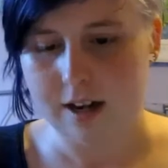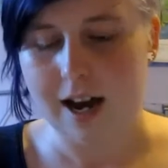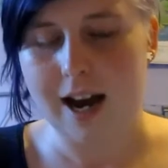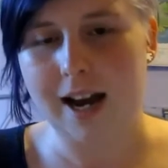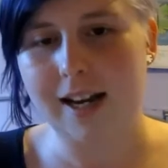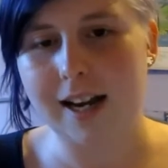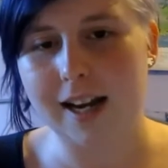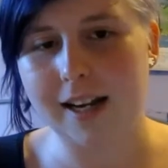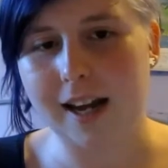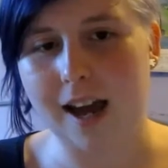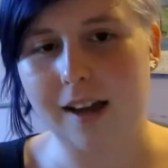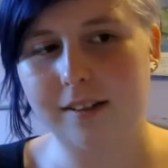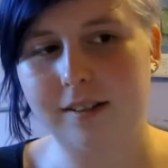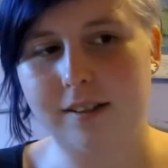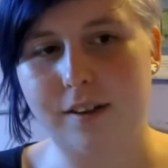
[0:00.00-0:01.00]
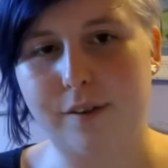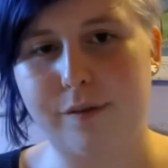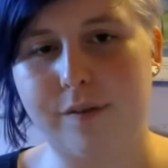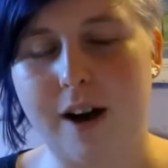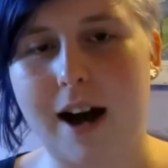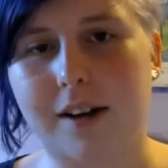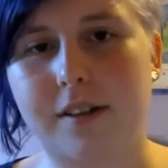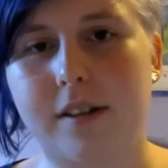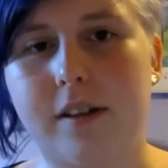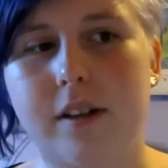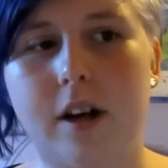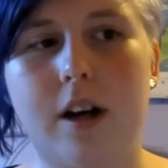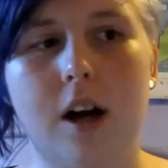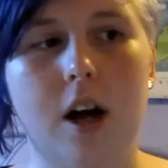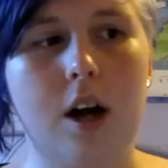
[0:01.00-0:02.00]
And I guess the fact
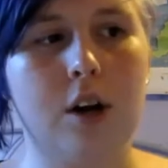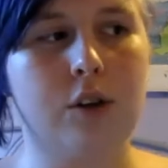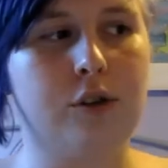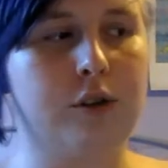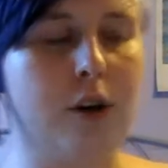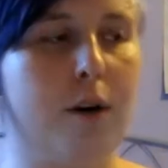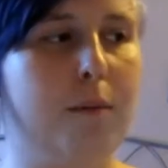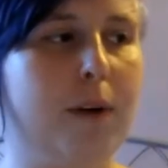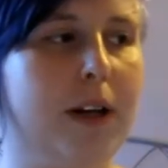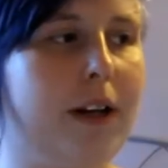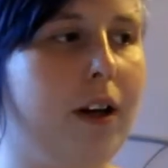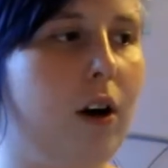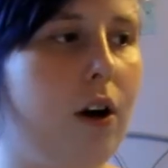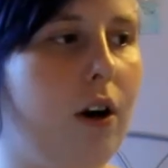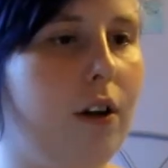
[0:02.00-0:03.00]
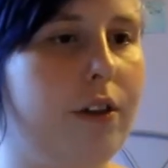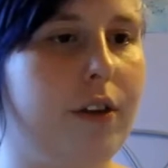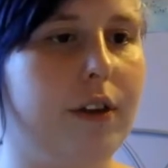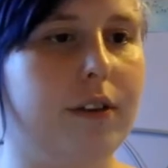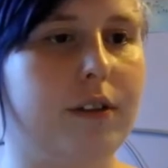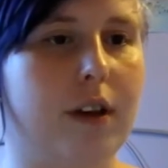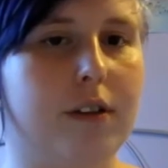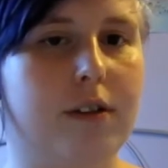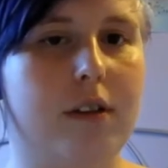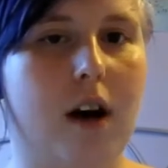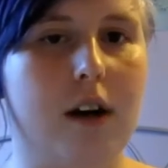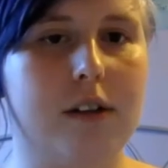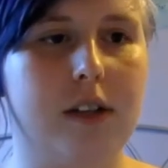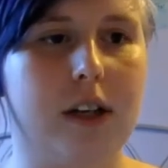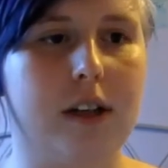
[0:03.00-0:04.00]
that so many authors are
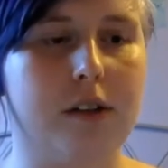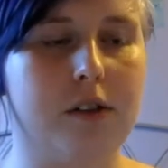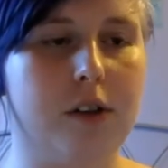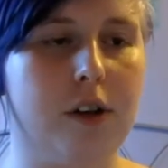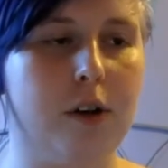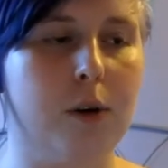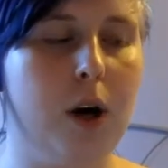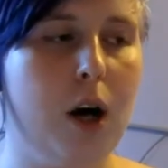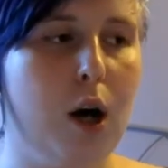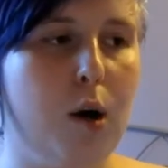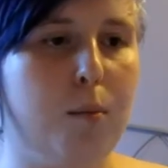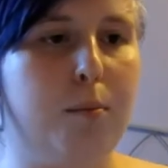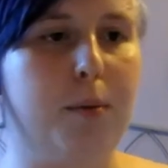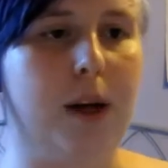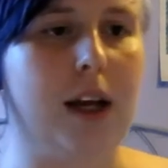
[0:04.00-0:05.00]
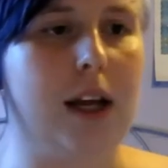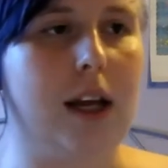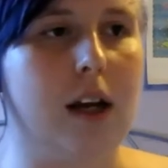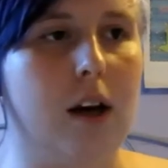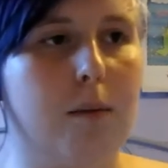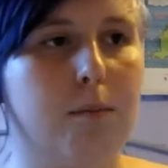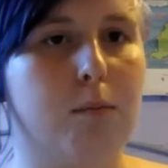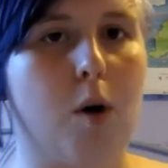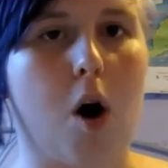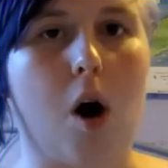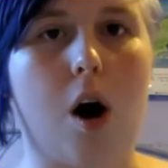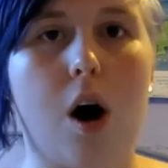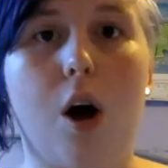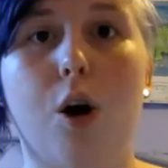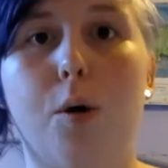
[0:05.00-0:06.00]
starting to be
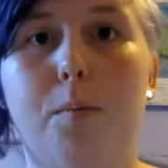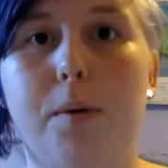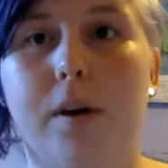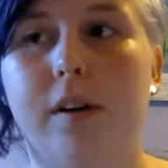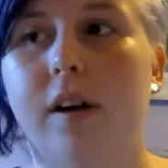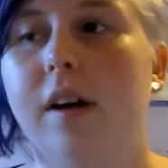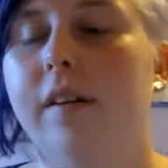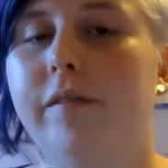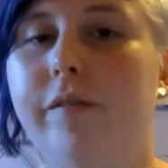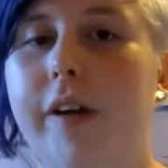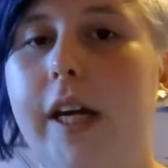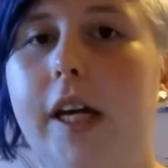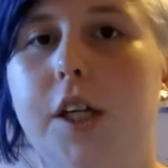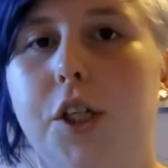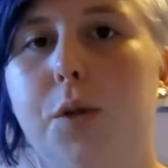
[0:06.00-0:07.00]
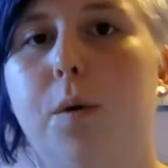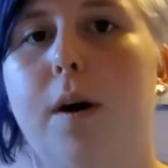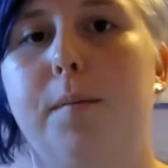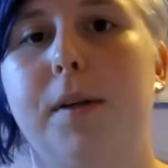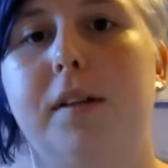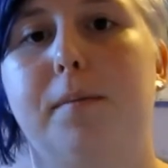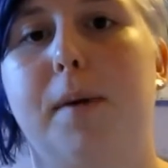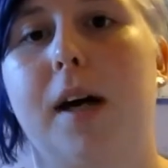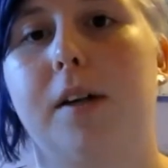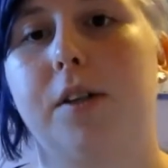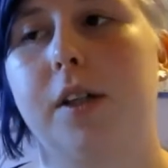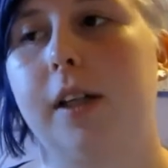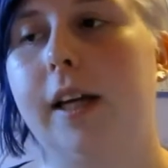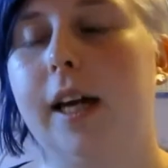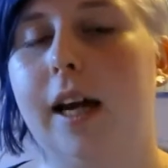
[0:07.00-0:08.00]
more open, V. Schwab
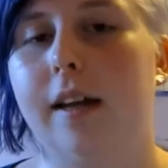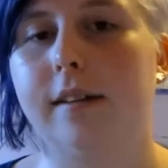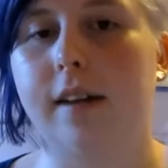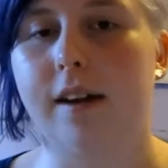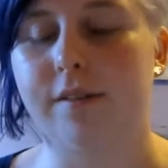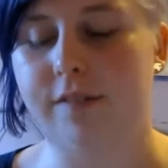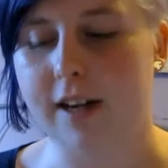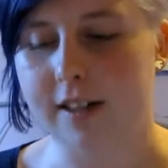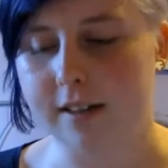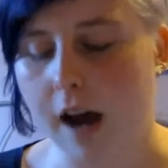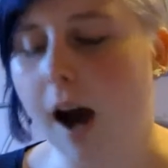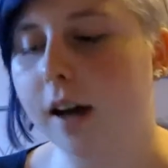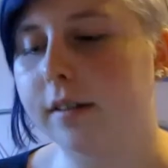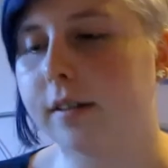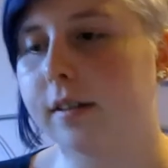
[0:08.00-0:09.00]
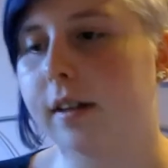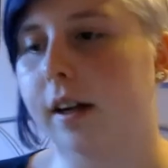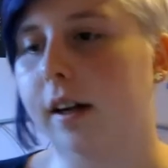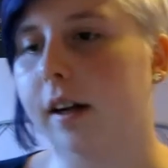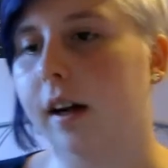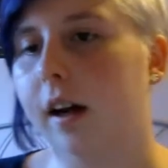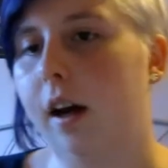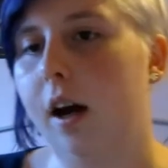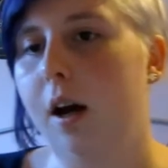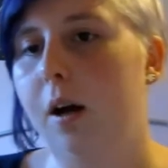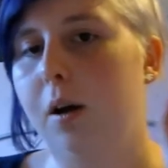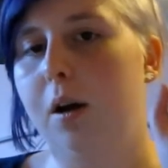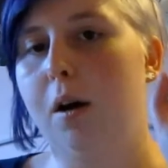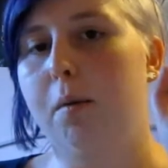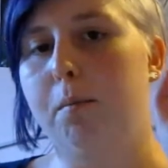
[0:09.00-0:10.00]
especially is a fantastic
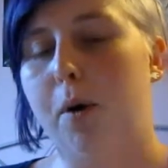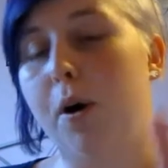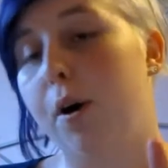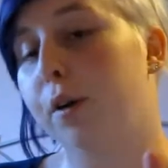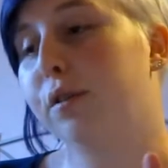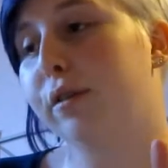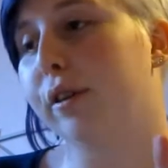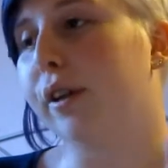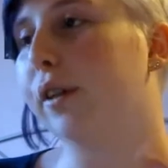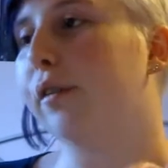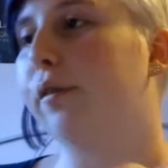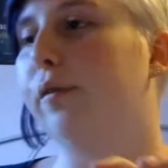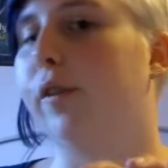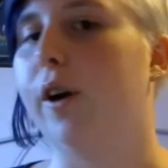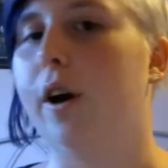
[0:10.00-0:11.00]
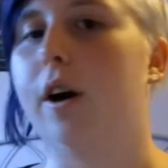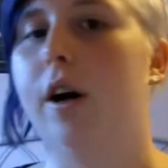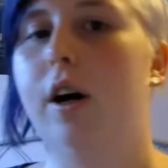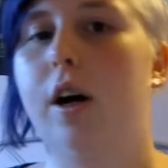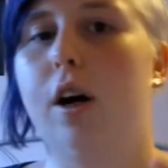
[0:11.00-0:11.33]
person for